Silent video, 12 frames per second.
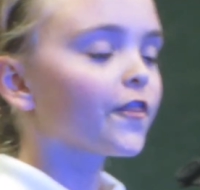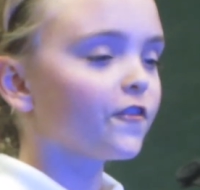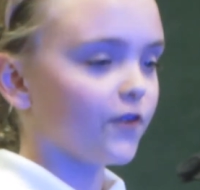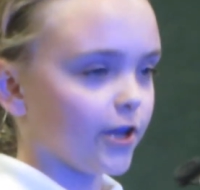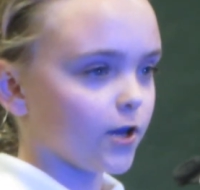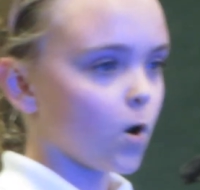
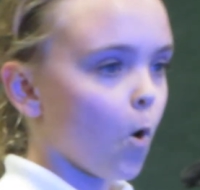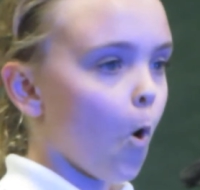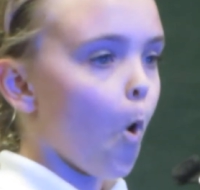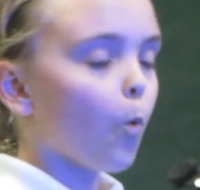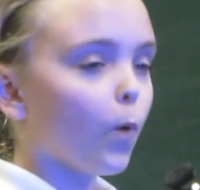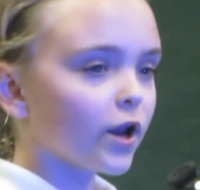3.
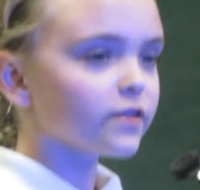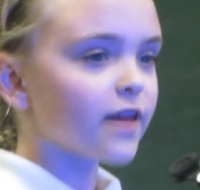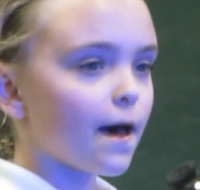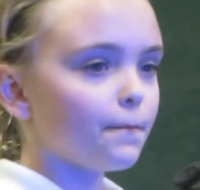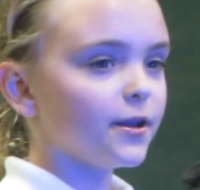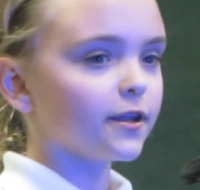What is
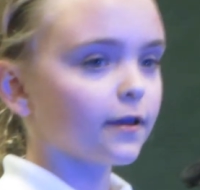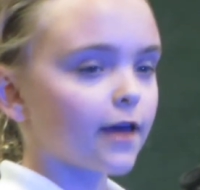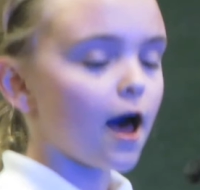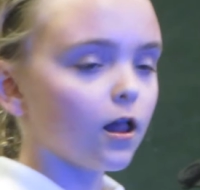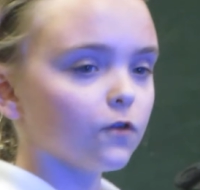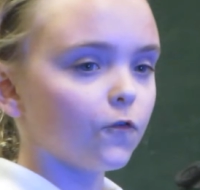happening in
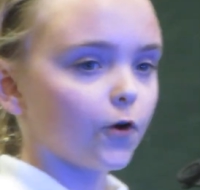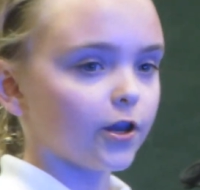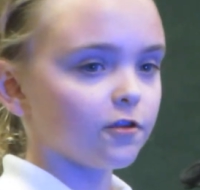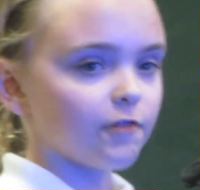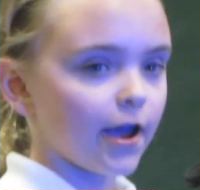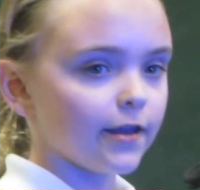
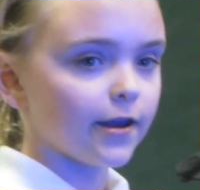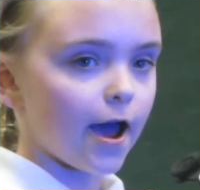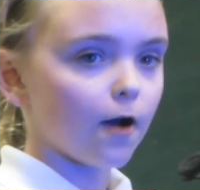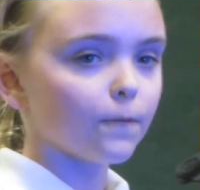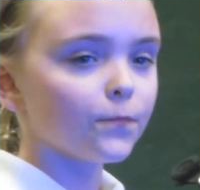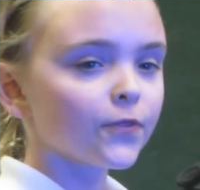California right now?